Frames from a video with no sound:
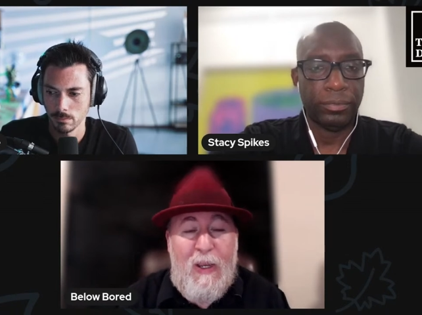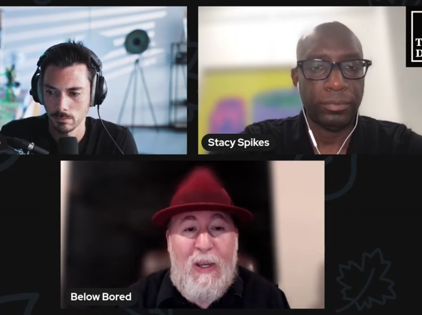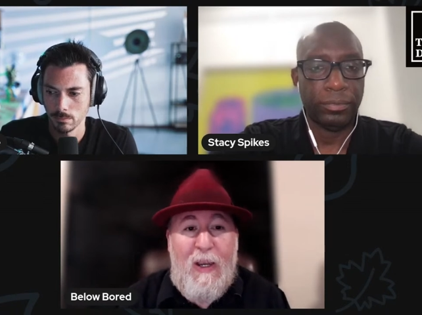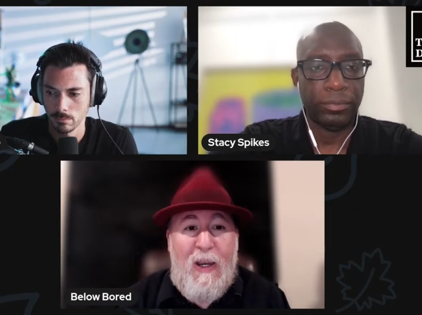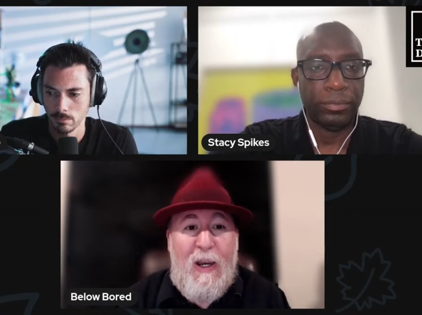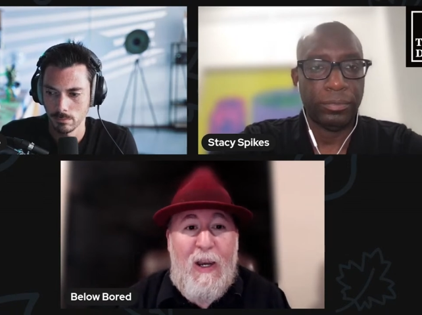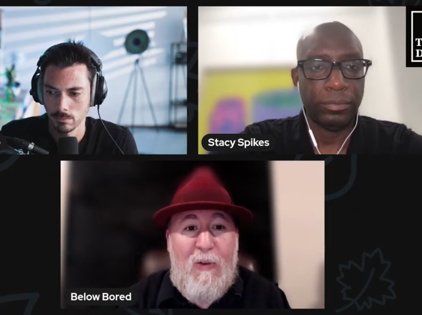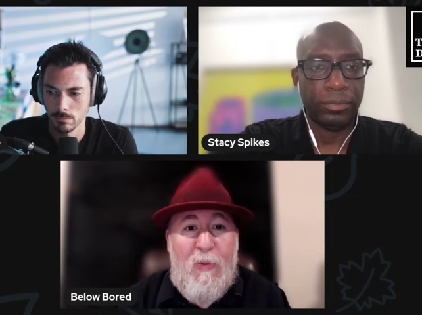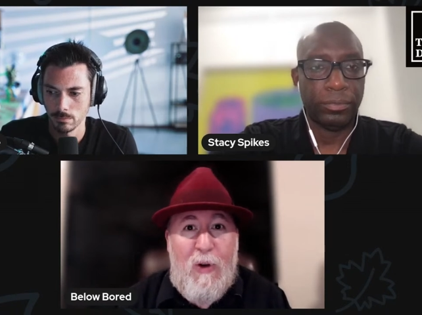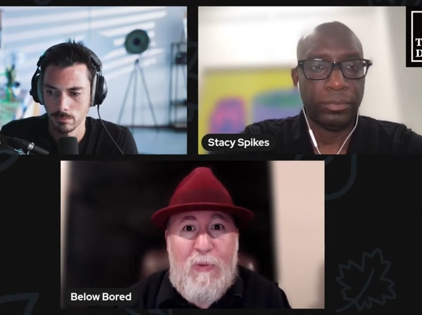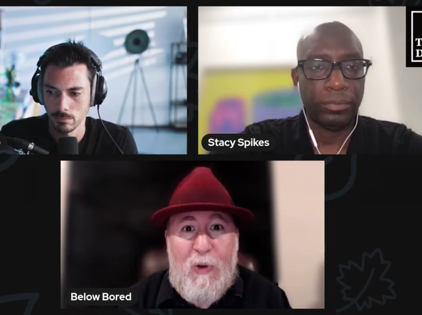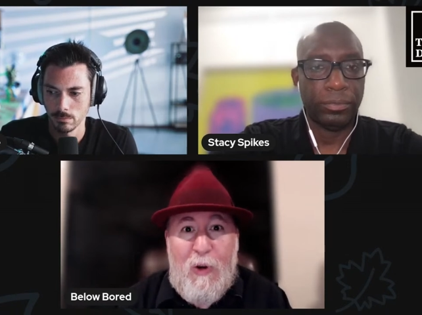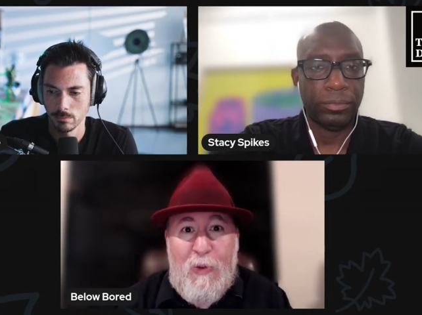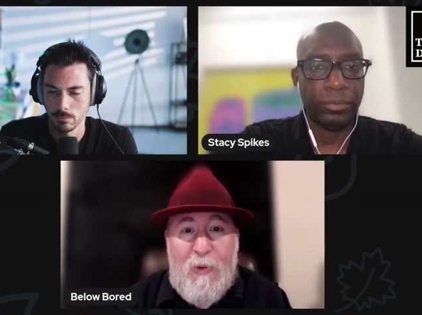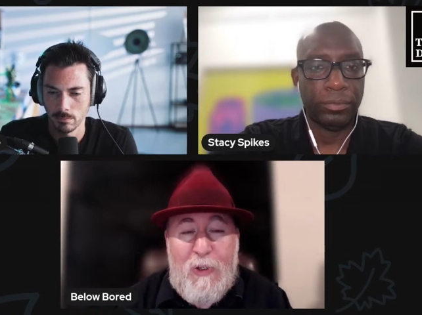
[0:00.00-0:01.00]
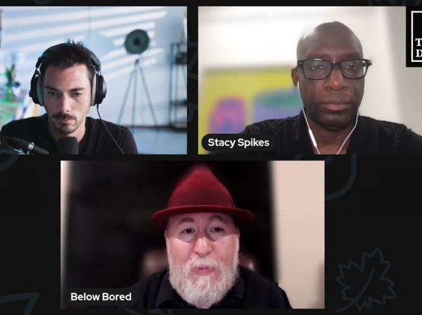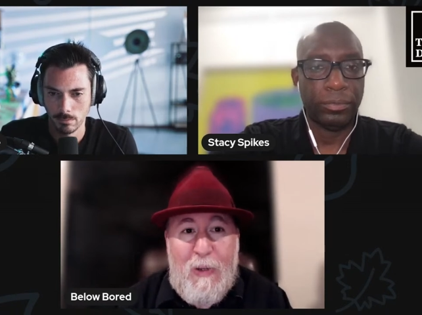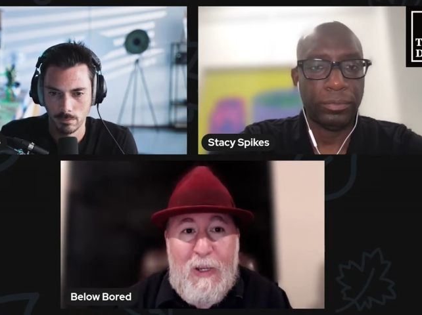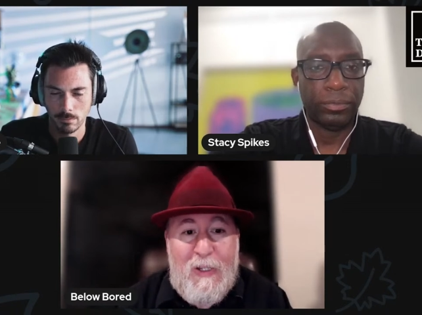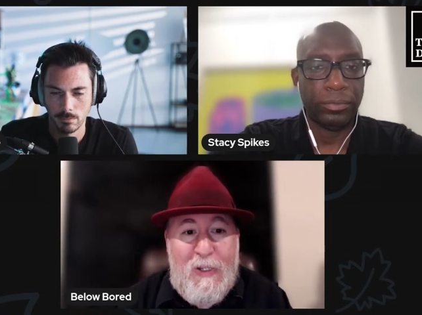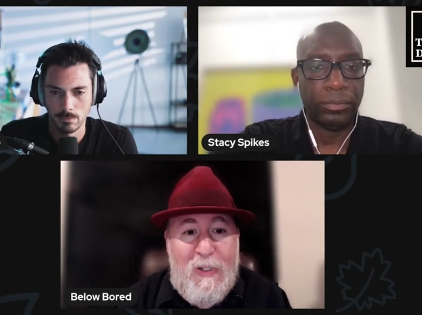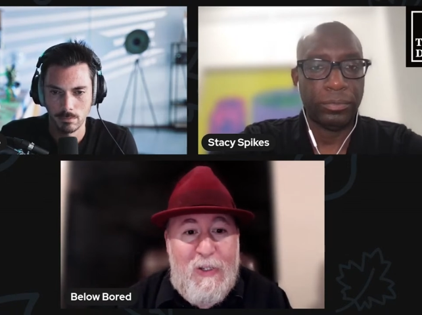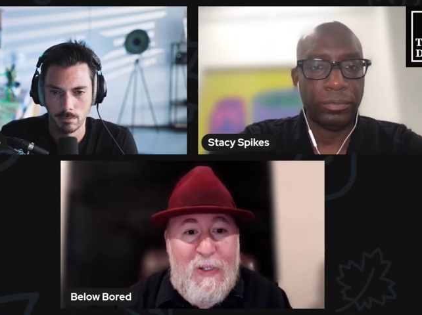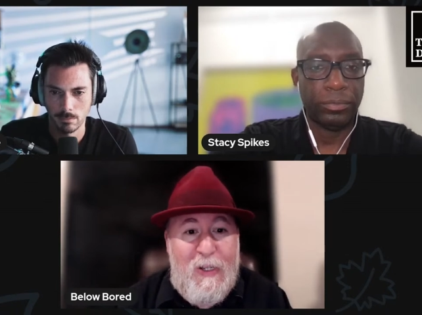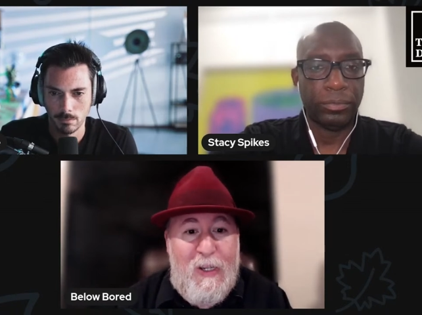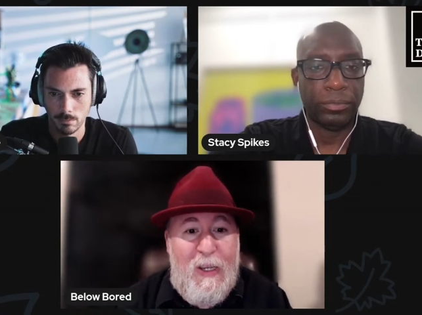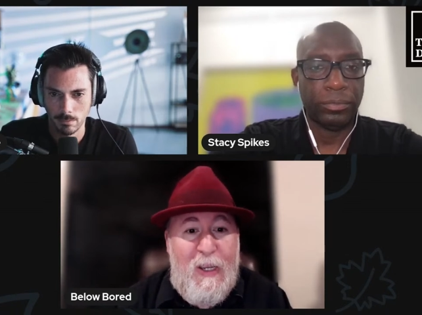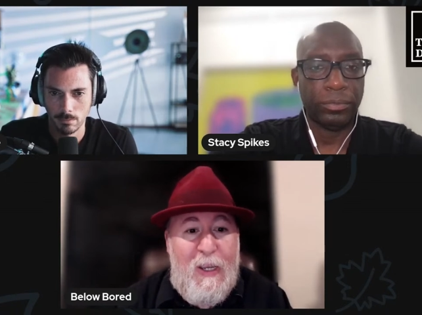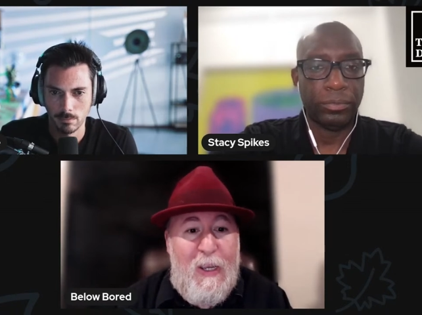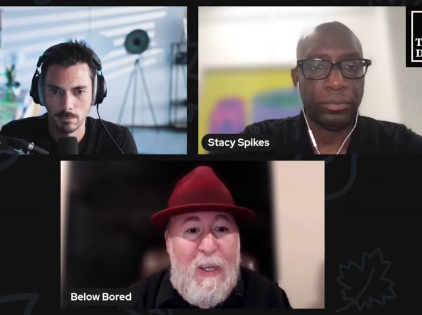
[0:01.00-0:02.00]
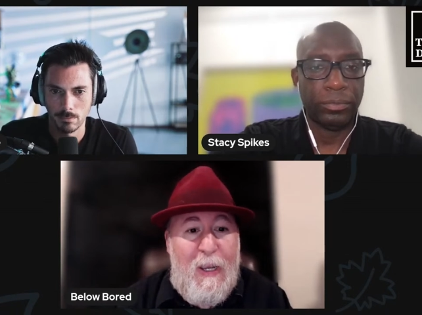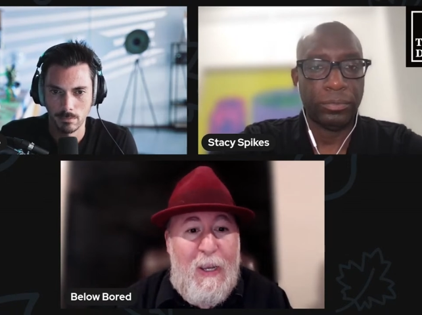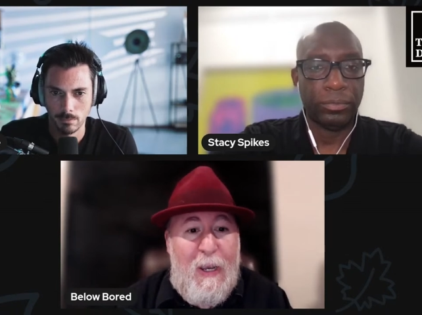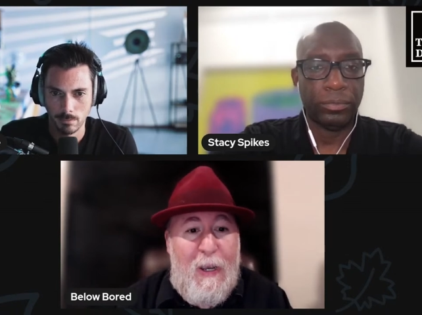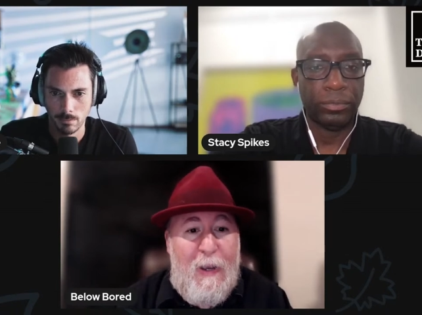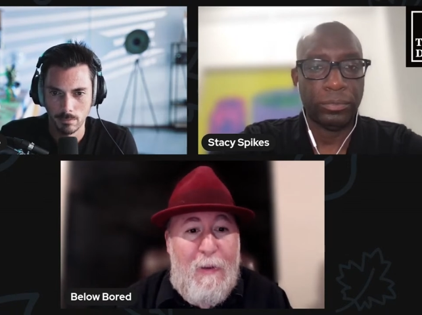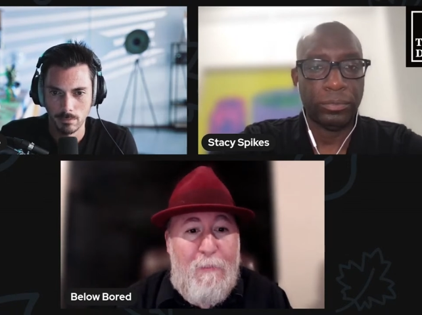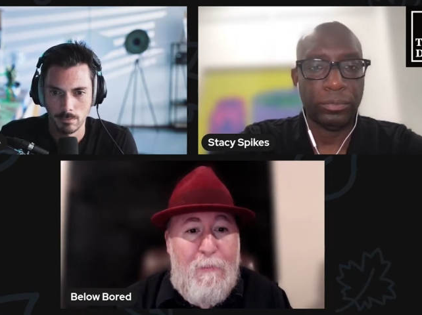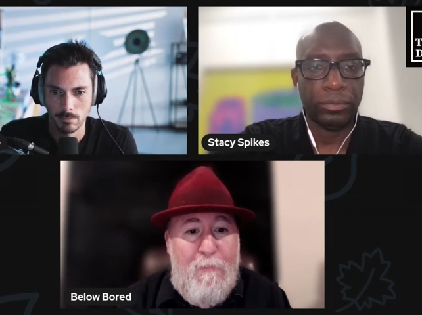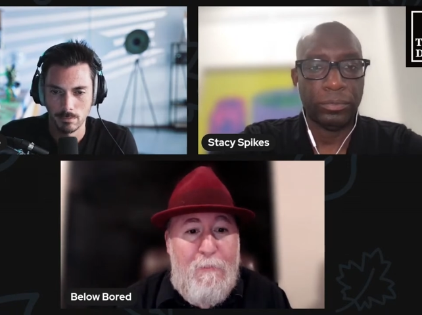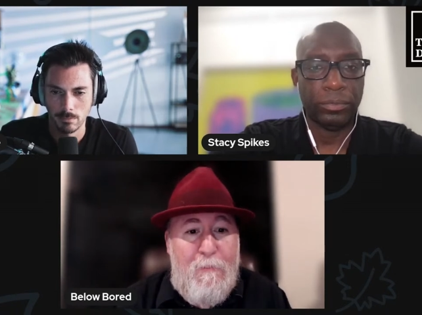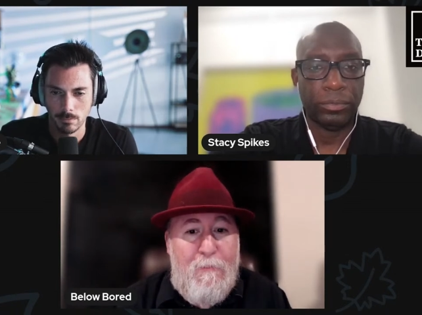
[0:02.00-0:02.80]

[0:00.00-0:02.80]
Speaker 1: of one of our other spaces. Um,